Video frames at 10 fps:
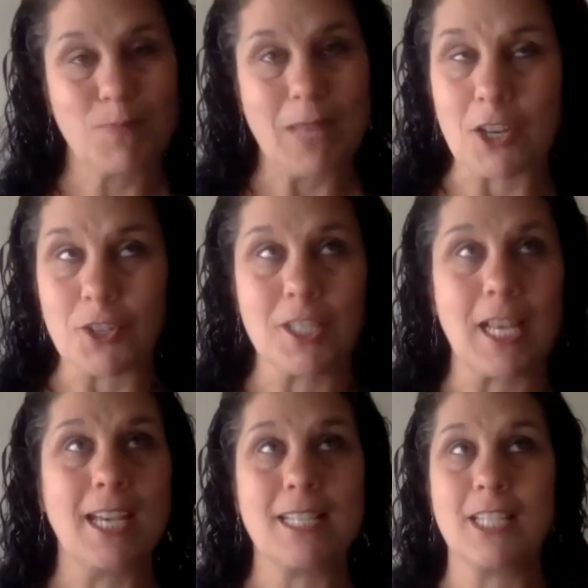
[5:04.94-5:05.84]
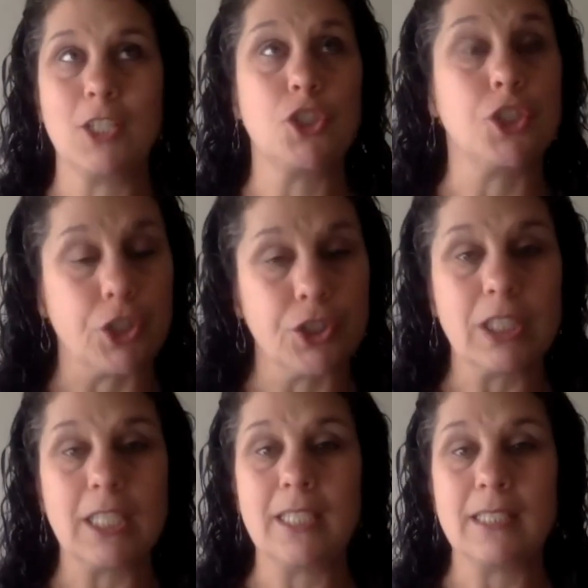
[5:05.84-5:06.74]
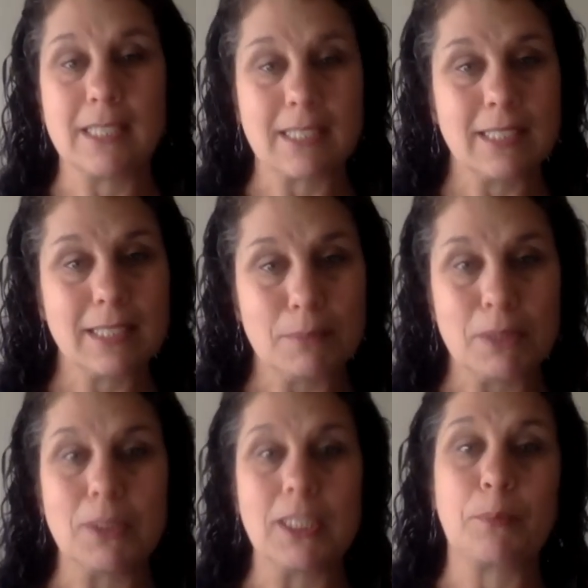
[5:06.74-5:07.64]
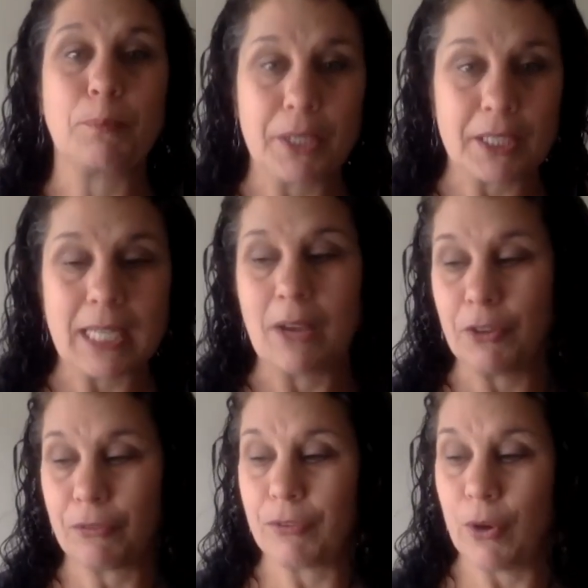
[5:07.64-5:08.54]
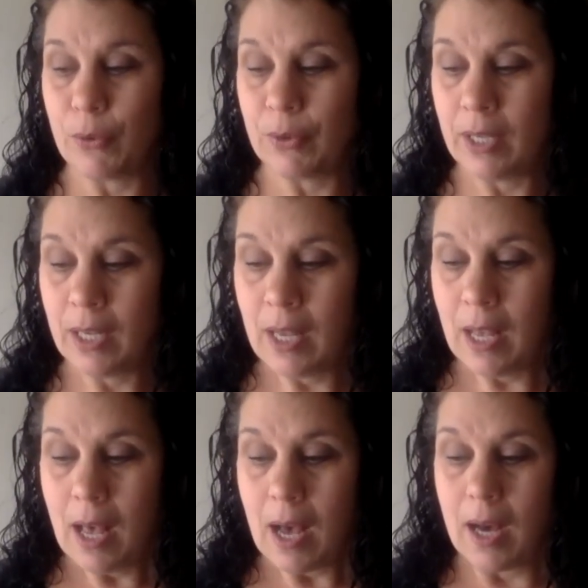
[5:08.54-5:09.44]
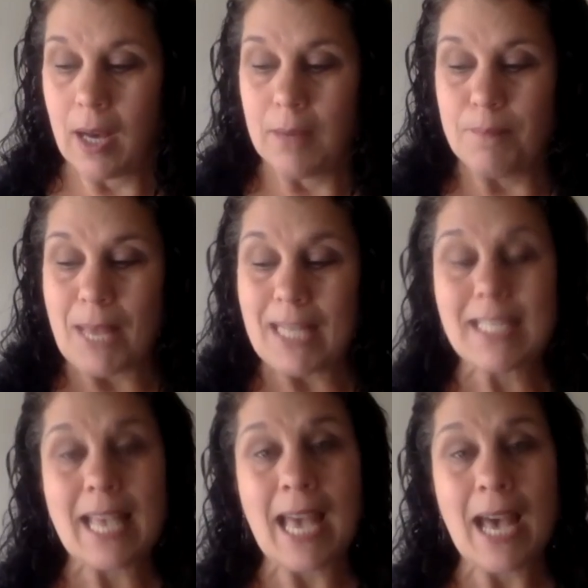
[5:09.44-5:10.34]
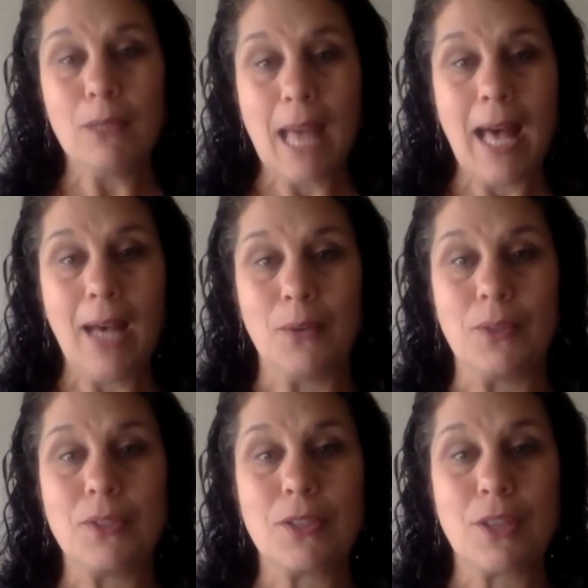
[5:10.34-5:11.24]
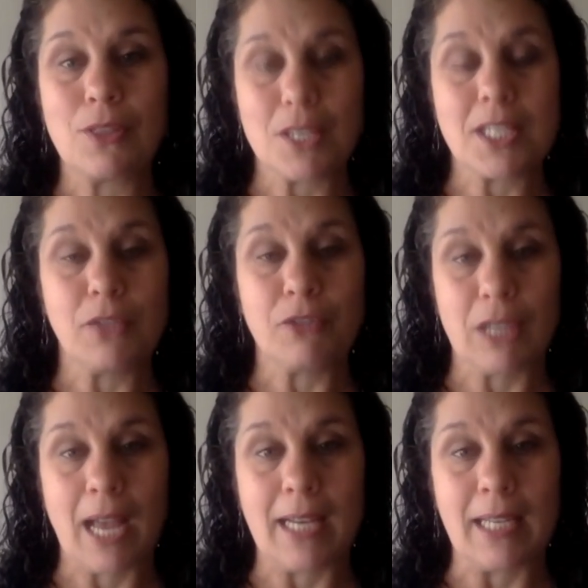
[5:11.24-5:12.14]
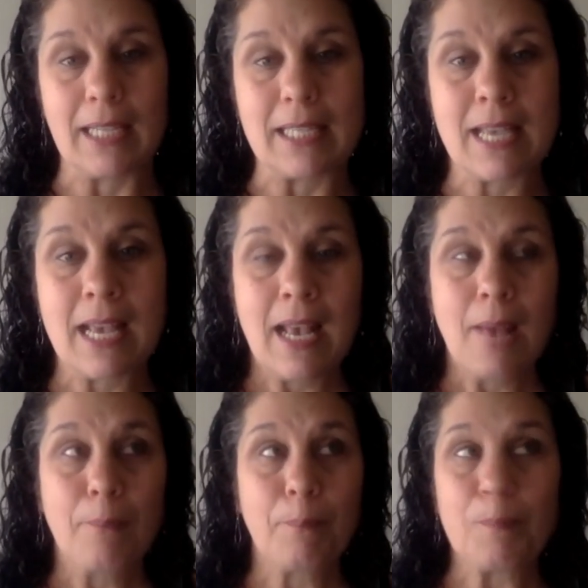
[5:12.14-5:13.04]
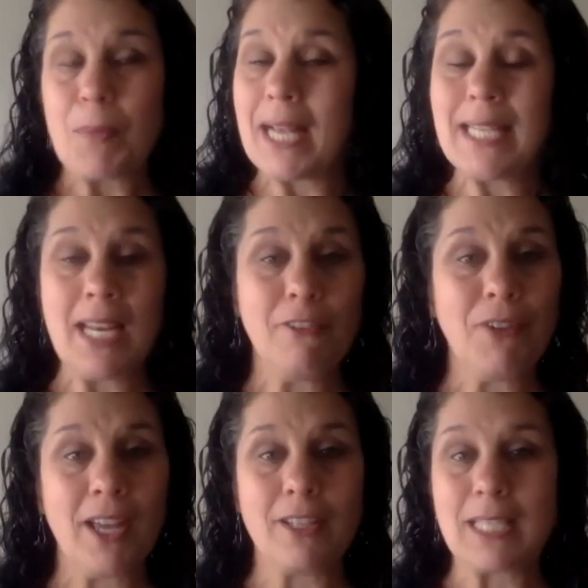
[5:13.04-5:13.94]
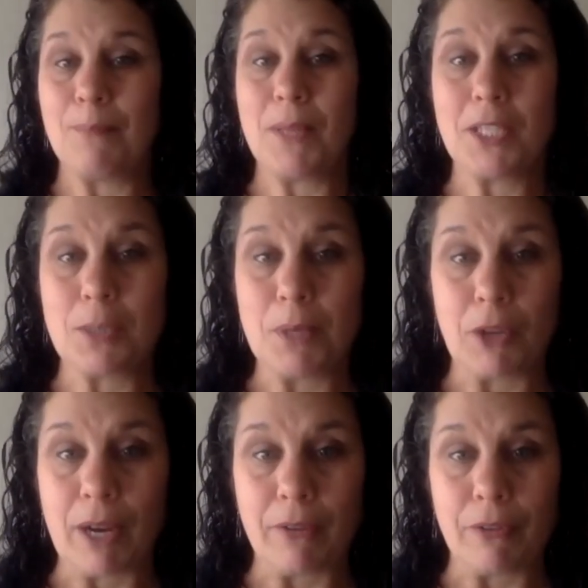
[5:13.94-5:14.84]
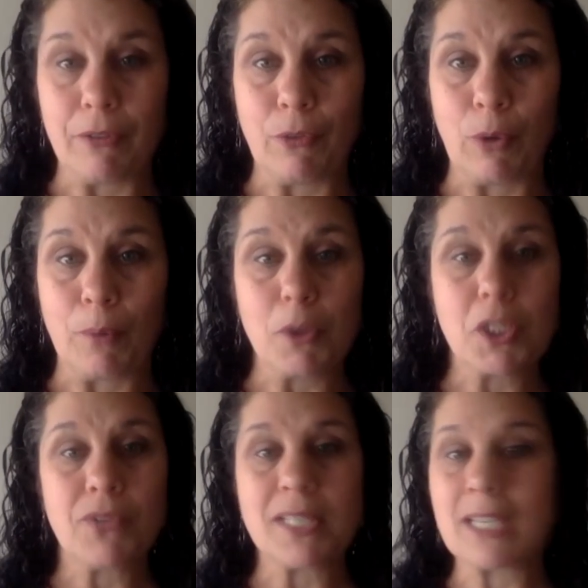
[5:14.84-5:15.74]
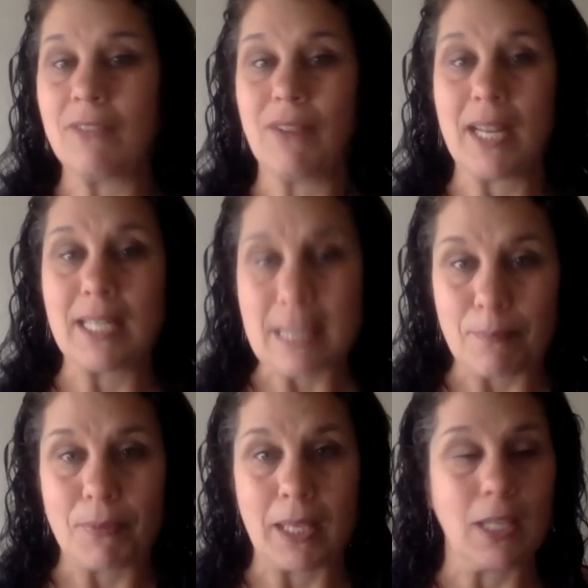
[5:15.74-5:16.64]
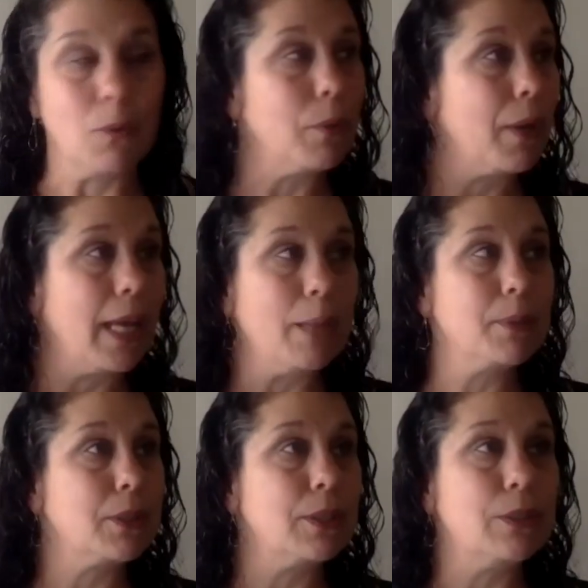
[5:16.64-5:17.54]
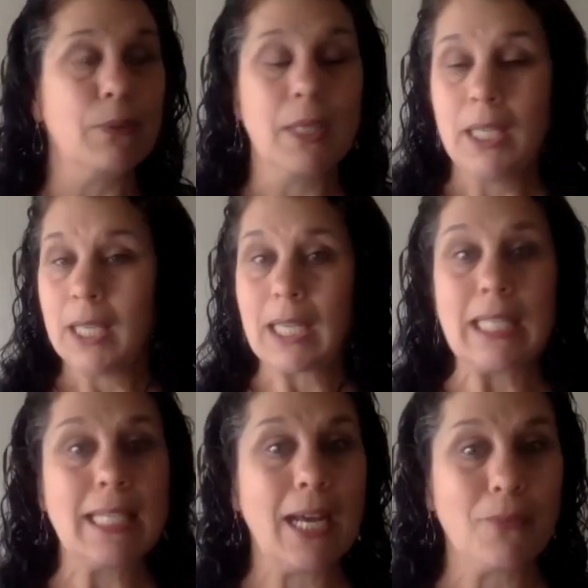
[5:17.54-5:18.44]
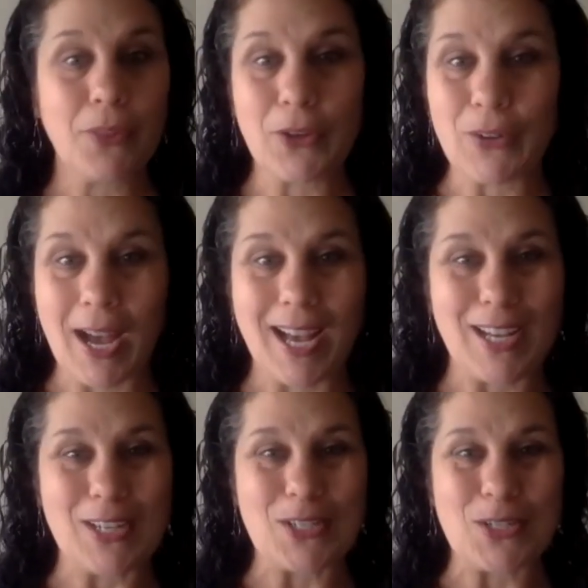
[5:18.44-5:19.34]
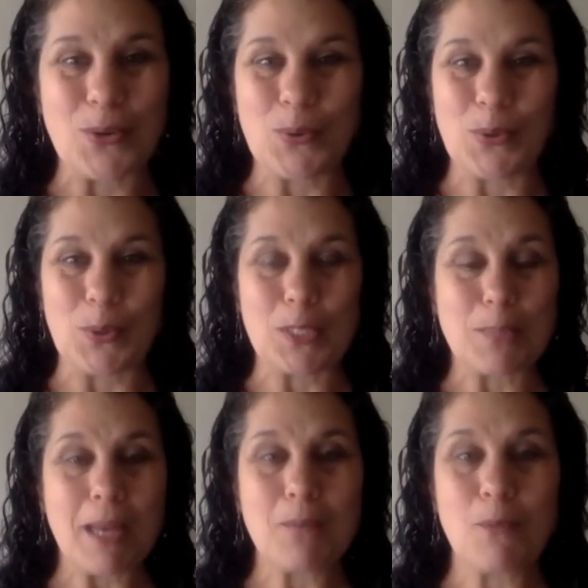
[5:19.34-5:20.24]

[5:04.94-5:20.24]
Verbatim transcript: exercising, journaling, listening to music, putting down your phone, um, and say out loud the, the silver linings identify something to be grateful for. Most of us can find something. You know, we were able to clean out the garage or spend